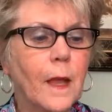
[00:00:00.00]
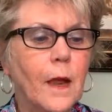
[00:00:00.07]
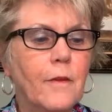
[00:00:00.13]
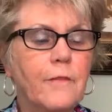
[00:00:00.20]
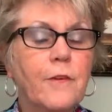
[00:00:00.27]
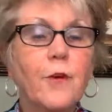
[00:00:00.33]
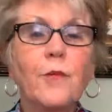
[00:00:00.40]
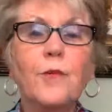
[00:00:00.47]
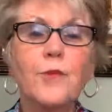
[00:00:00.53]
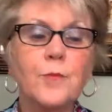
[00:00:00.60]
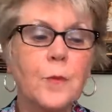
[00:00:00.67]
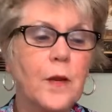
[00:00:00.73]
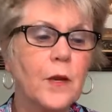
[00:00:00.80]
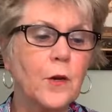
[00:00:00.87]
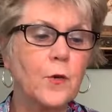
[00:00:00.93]
I feel there's
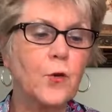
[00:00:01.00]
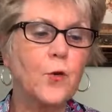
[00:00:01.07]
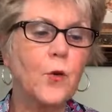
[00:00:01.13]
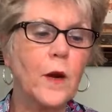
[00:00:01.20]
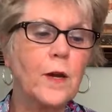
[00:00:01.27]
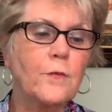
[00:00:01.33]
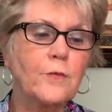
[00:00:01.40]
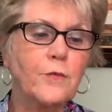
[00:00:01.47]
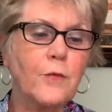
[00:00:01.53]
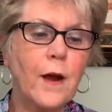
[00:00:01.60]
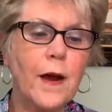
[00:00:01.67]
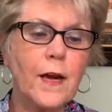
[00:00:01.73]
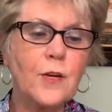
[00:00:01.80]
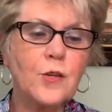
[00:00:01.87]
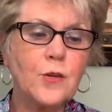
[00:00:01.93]
been a great
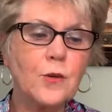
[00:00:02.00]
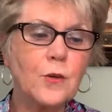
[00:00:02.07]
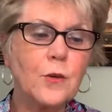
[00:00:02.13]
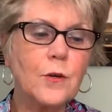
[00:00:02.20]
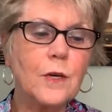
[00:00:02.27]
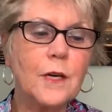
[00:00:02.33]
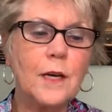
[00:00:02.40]
fracture